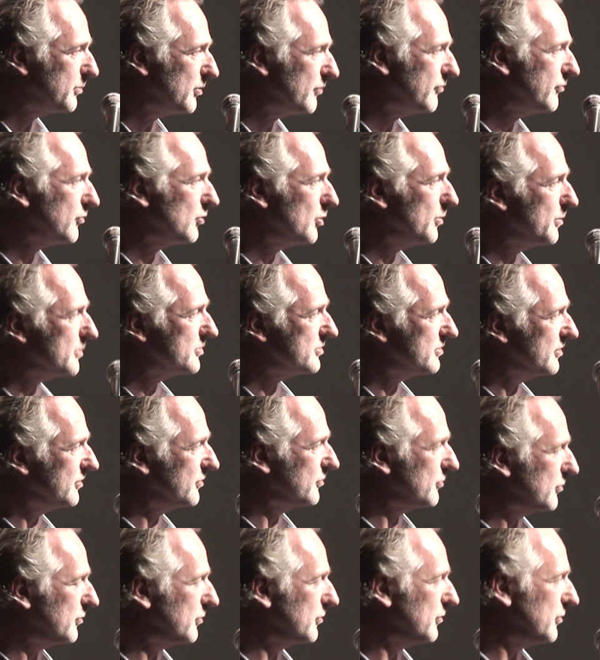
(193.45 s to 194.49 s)
performance
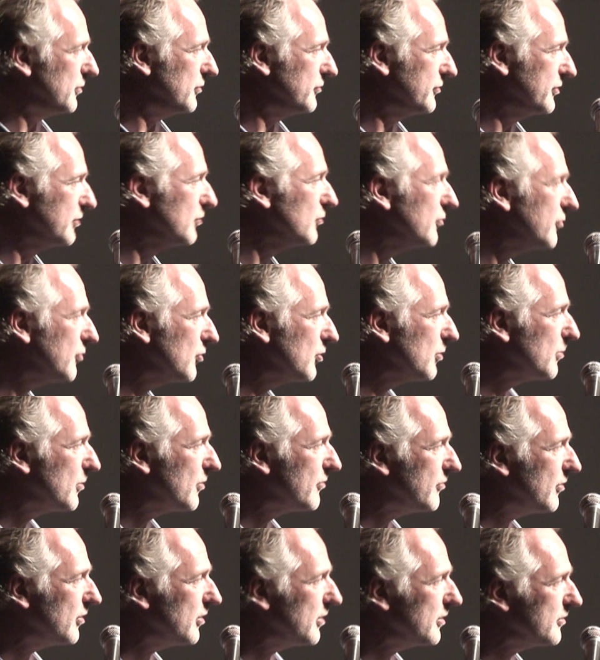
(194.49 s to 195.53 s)
into a real form
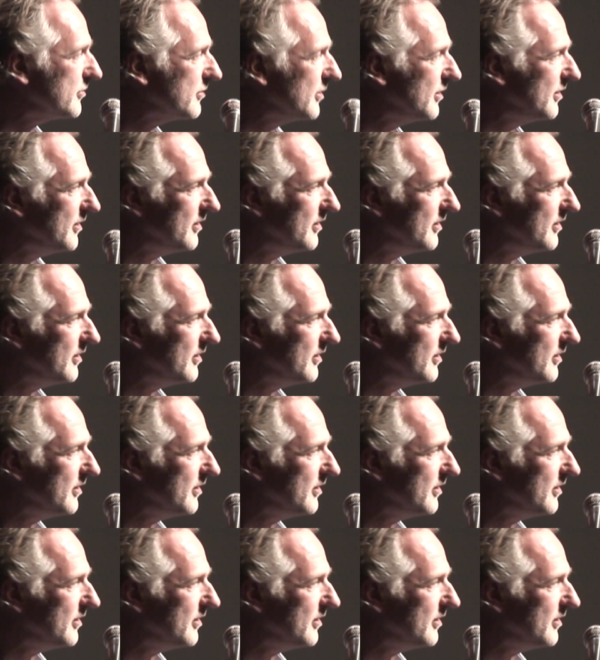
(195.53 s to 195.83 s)
of art.